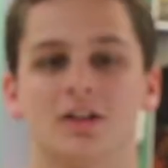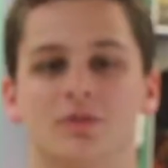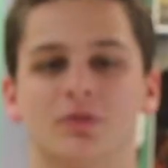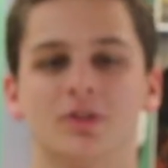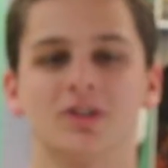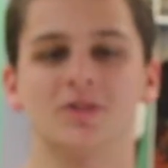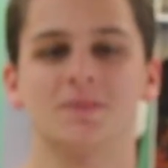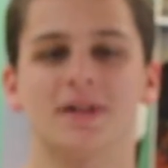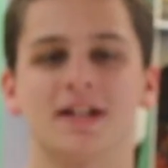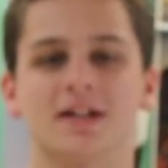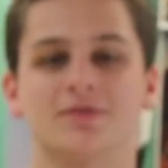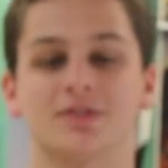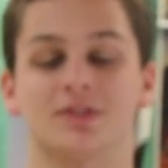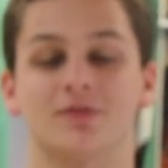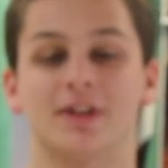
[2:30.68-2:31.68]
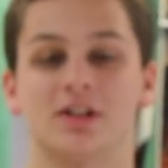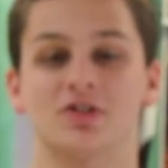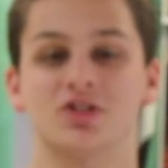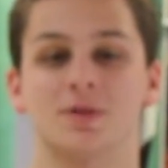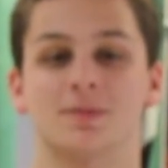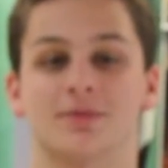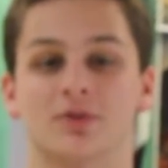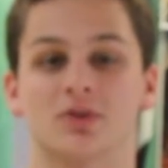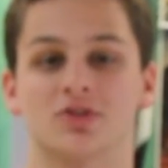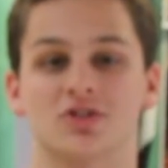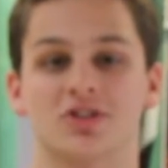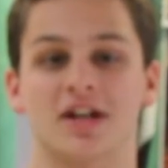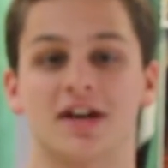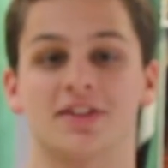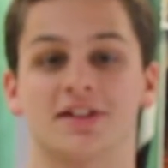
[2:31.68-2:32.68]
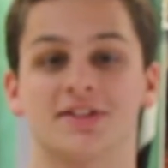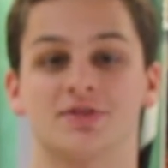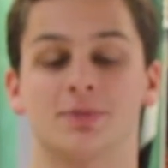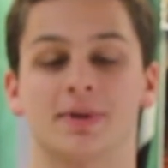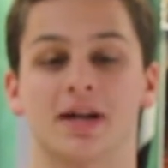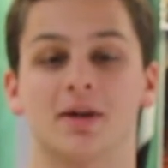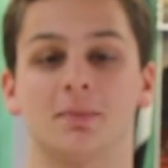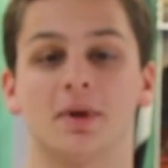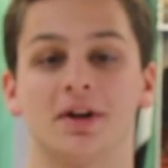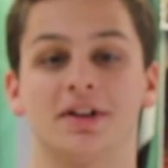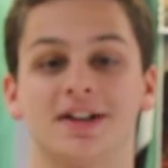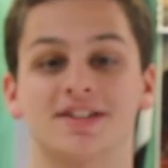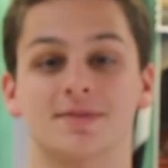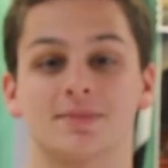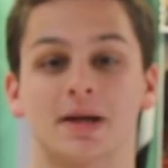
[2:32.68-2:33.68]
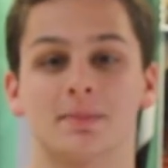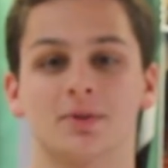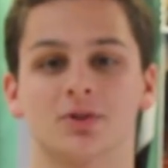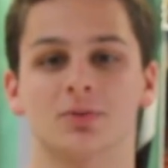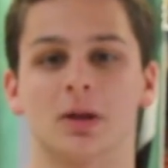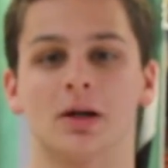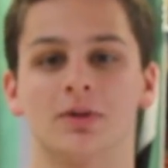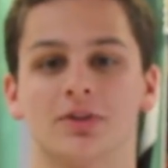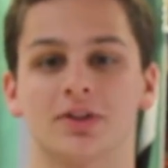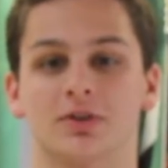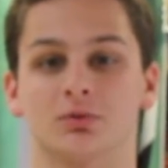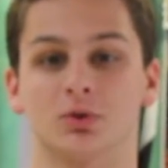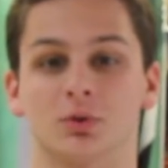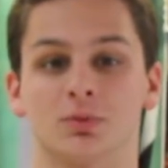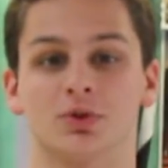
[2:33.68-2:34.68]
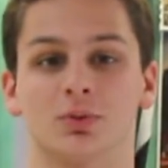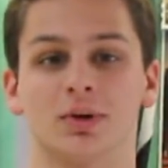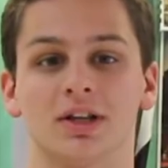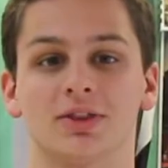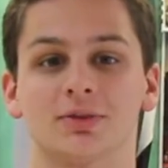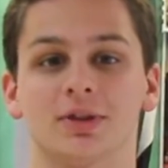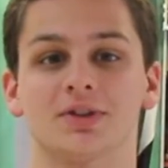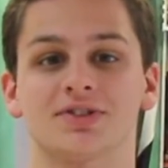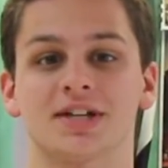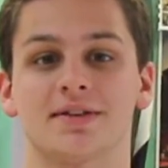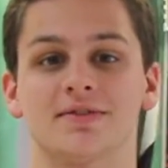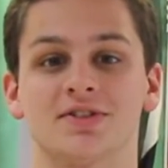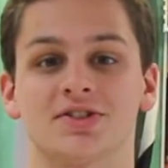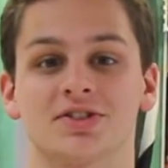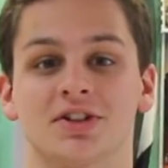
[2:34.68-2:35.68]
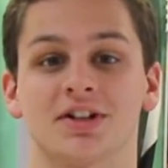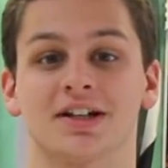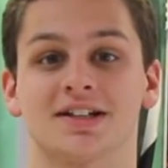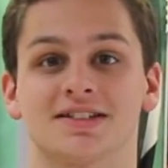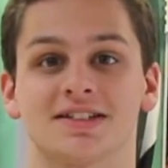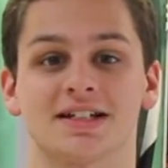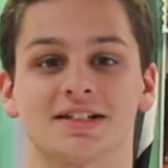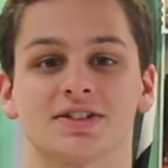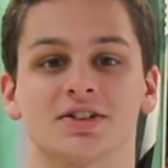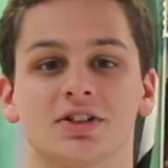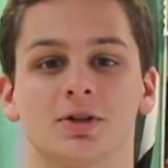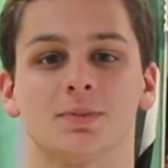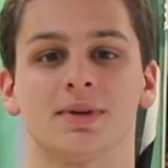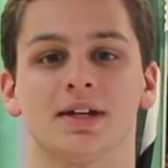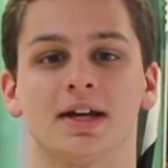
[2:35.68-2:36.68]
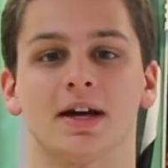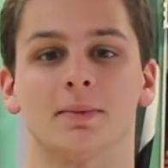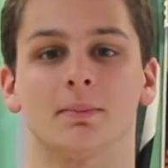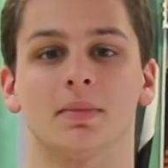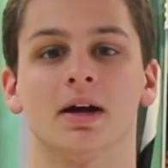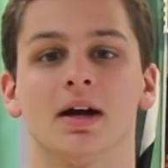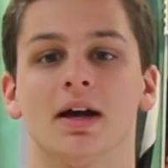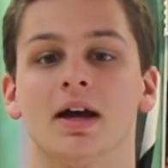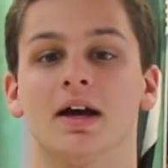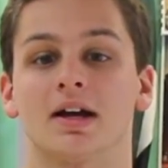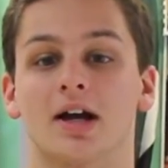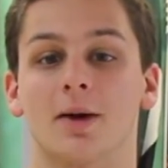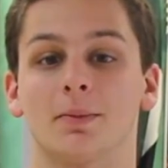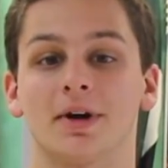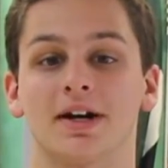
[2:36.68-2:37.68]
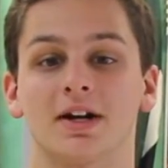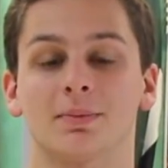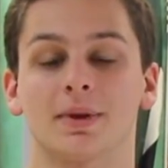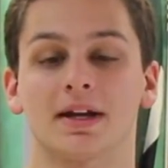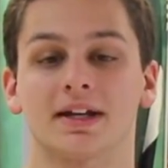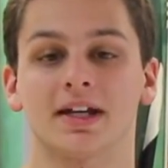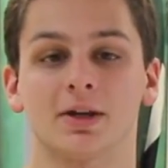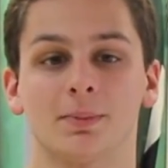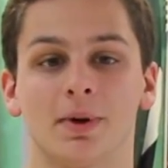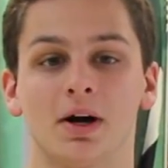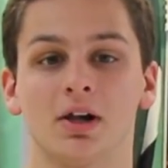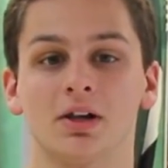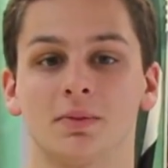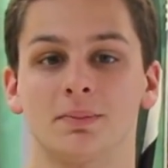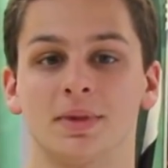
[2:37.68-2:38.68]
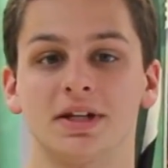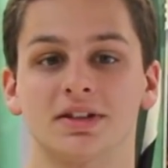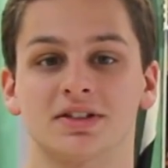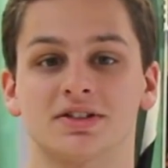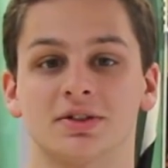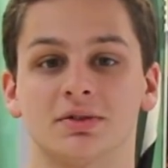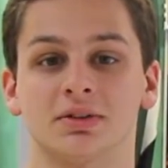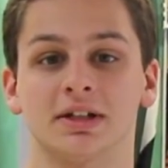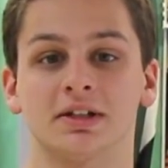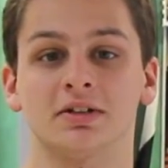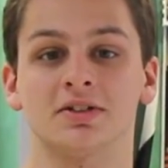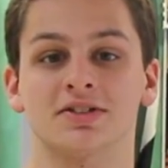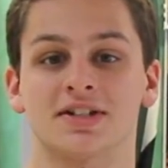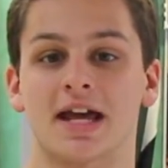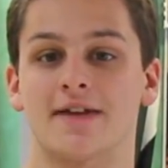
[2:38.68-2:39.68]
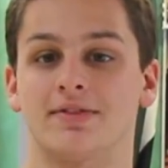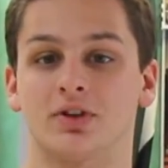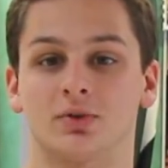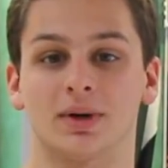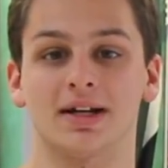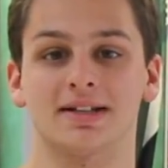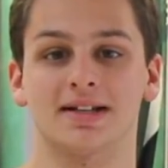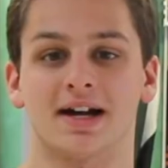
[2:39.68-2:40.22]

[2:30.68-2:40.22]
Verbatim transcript: The first meeting for the Fellowship of Christian Athletes will be on Monday, September 12th in room 2307 starting at 6.30 p.m. Come ready to play kickball, meet the student leaders, and have a great